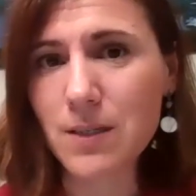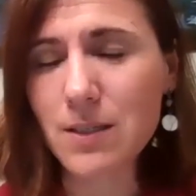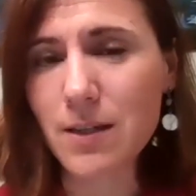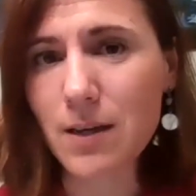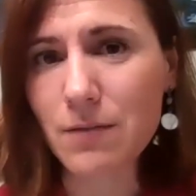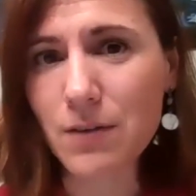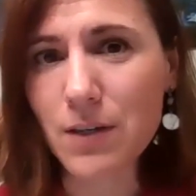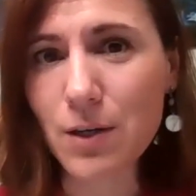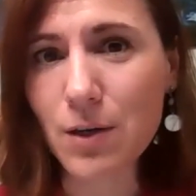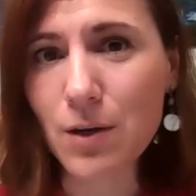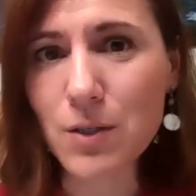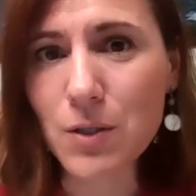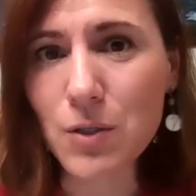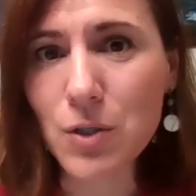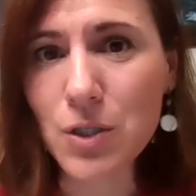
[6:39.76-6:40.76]
the South African
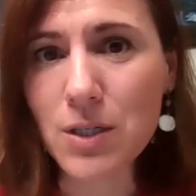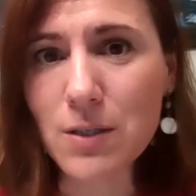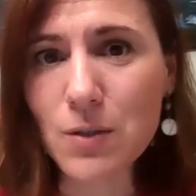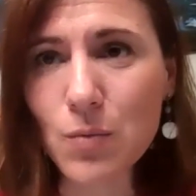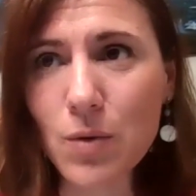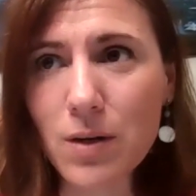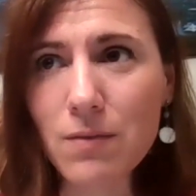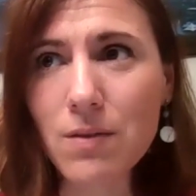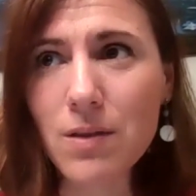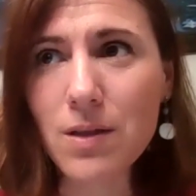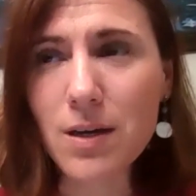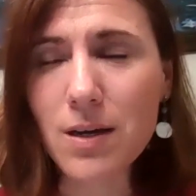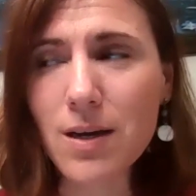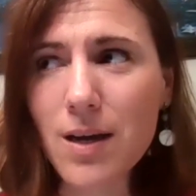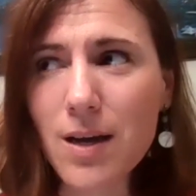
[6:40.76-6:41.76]
Constitution. It's one of
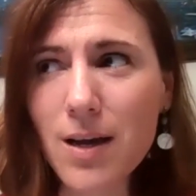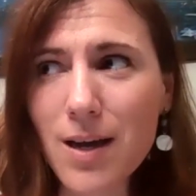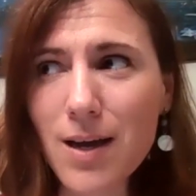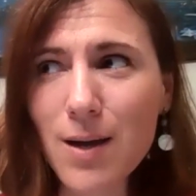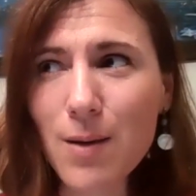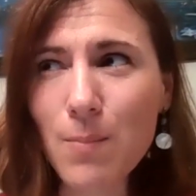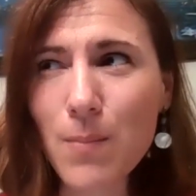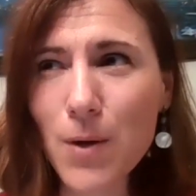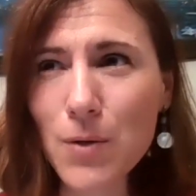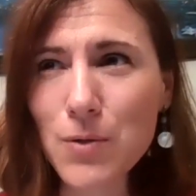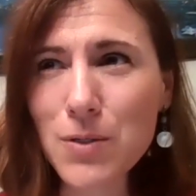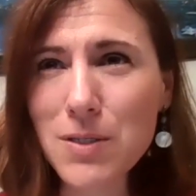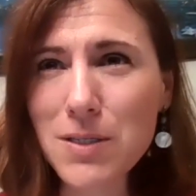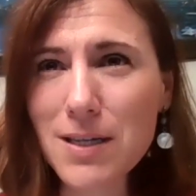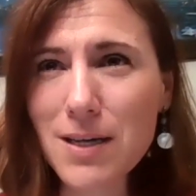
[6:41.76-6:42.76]
the
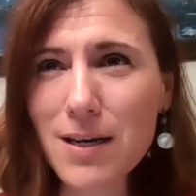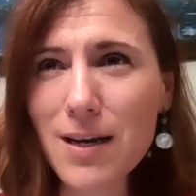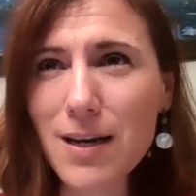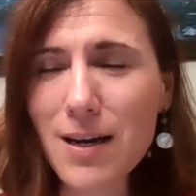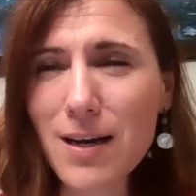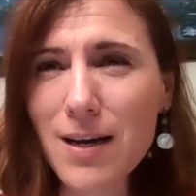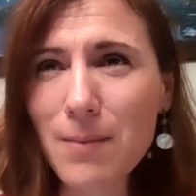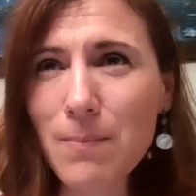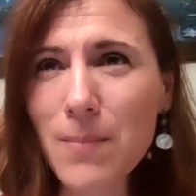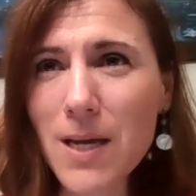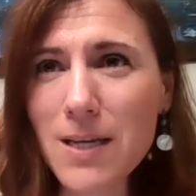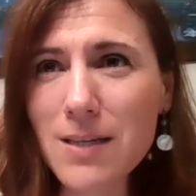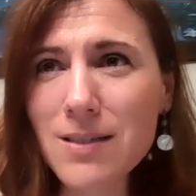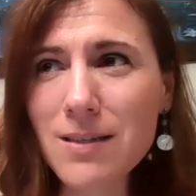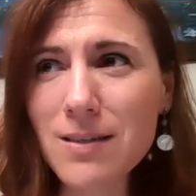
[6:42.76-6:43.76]
most
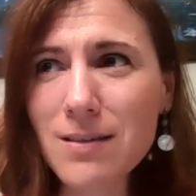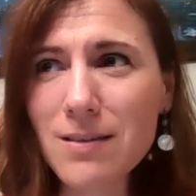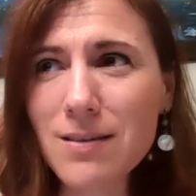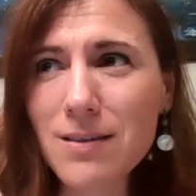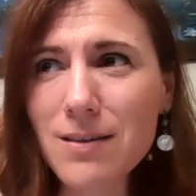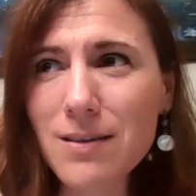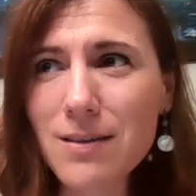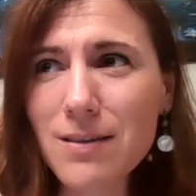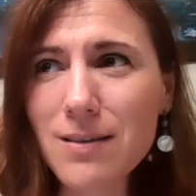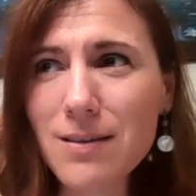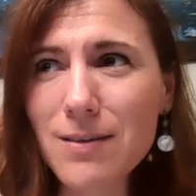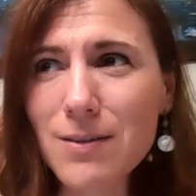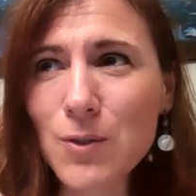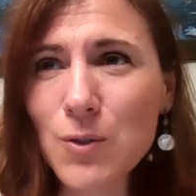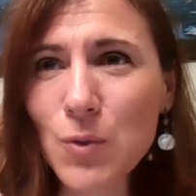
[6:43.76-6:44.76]
amazing
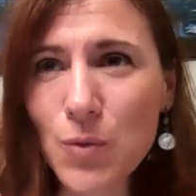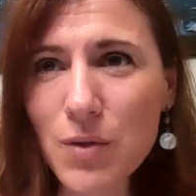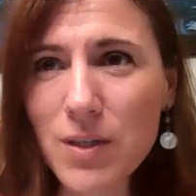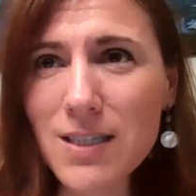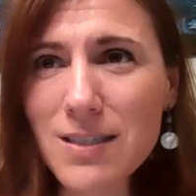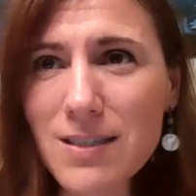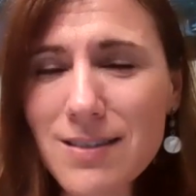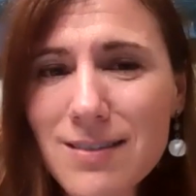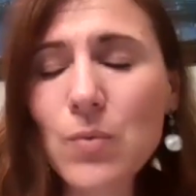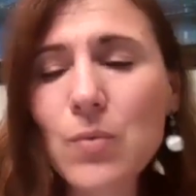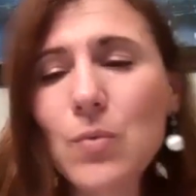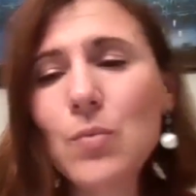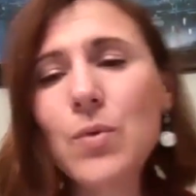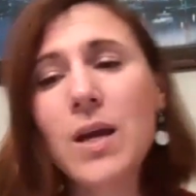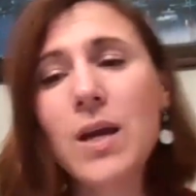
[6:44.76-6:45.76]
stories.
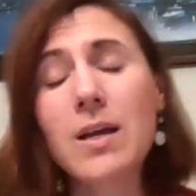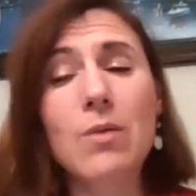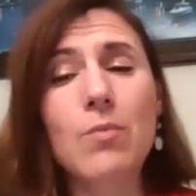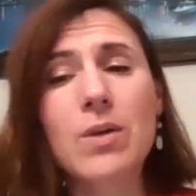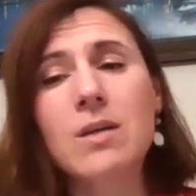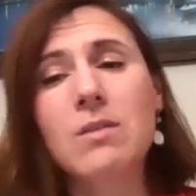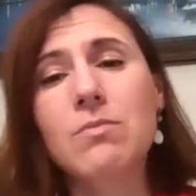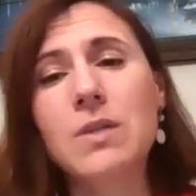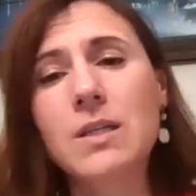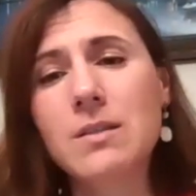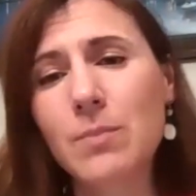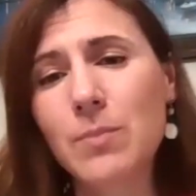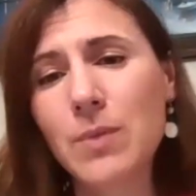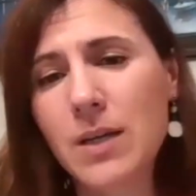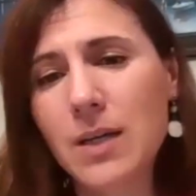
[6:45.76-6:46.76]
I want to read
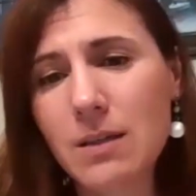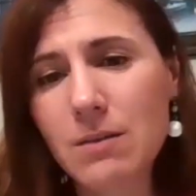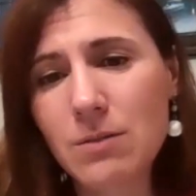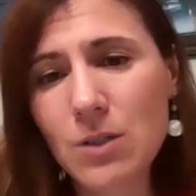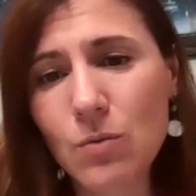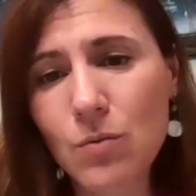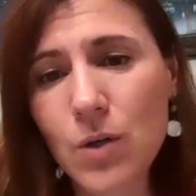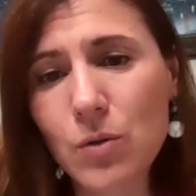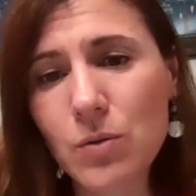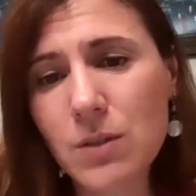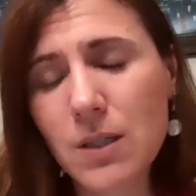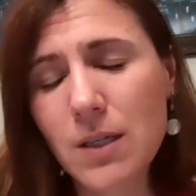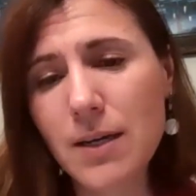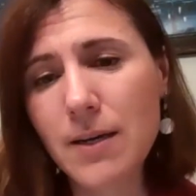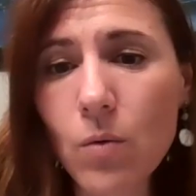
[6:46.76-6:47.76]
something that I just
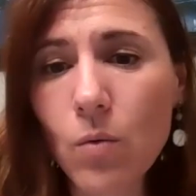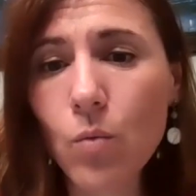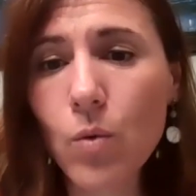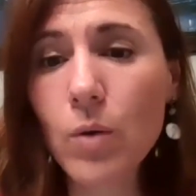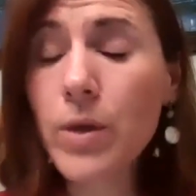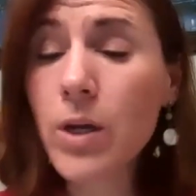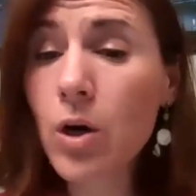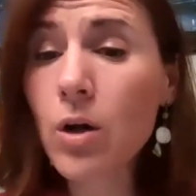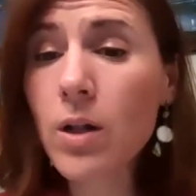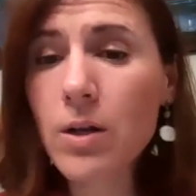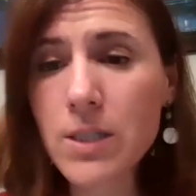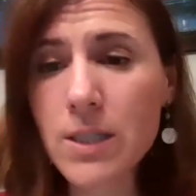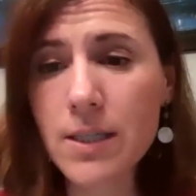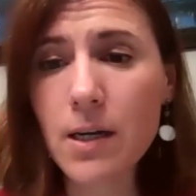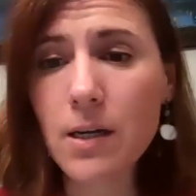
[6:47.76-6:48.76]
wrote. What we call
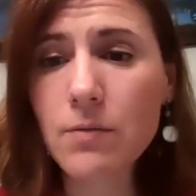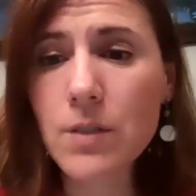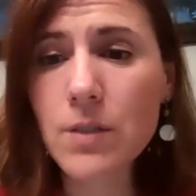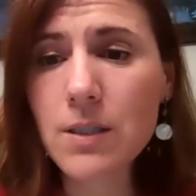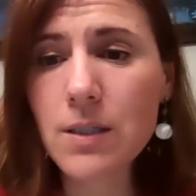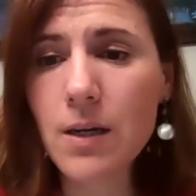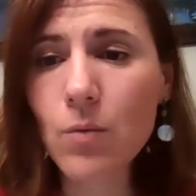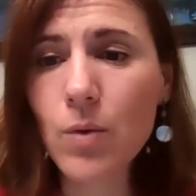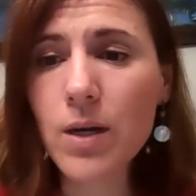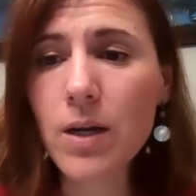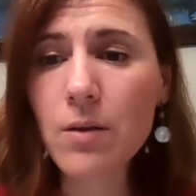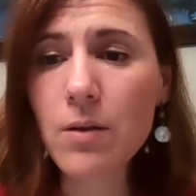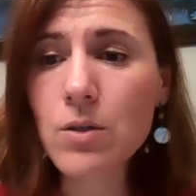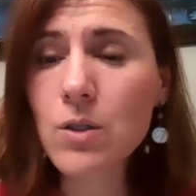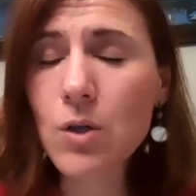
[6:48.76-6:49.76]
ourselves and what
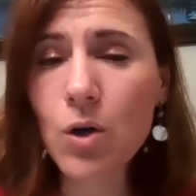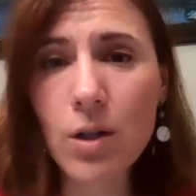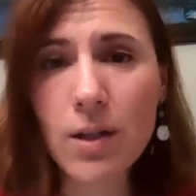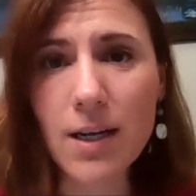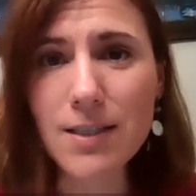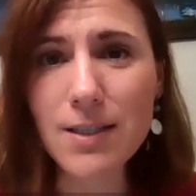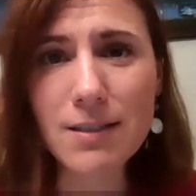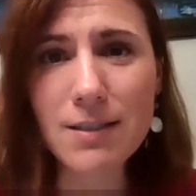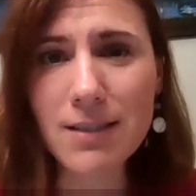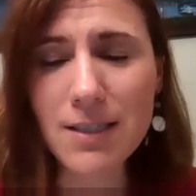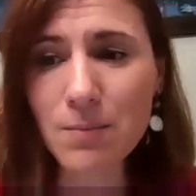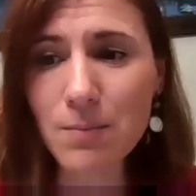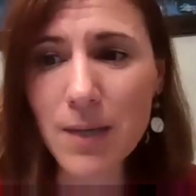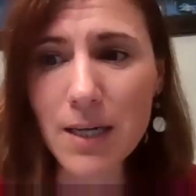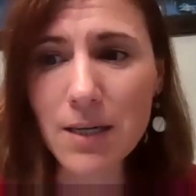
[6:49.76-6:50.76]
others call us
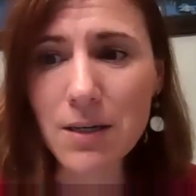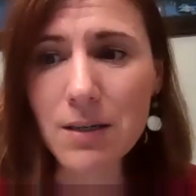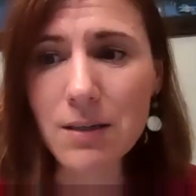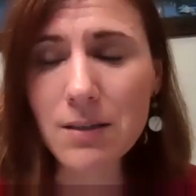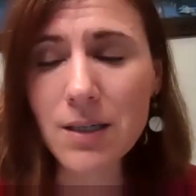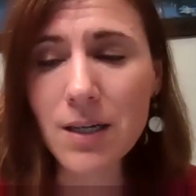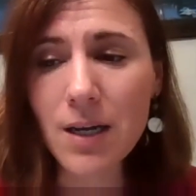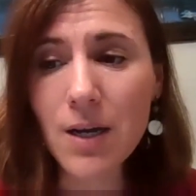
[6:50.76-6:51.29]
doesn't matter.